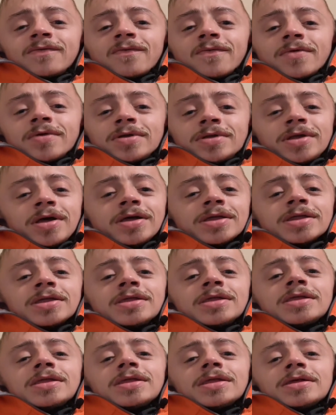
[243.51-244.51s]
for
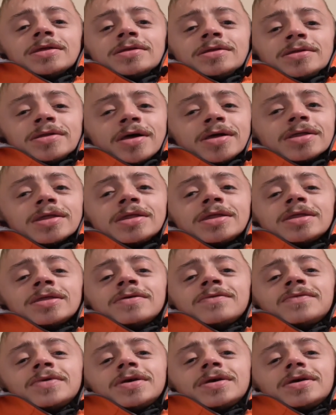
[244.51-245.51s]
dozens and dozens
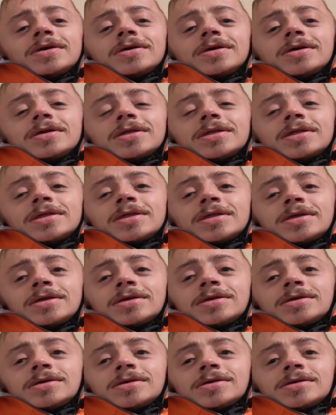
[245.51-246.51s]
of gigs
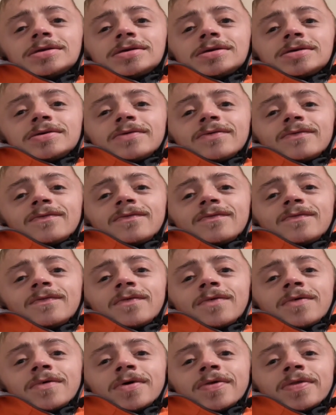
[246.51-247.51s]

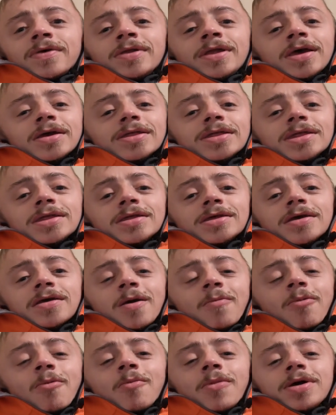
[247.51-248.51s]
for the next
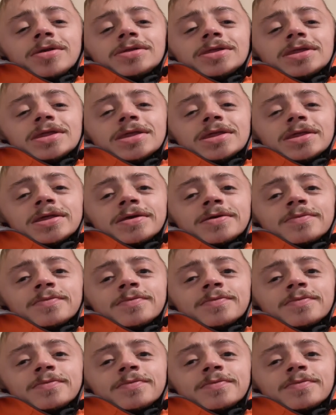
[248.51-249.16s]
couple months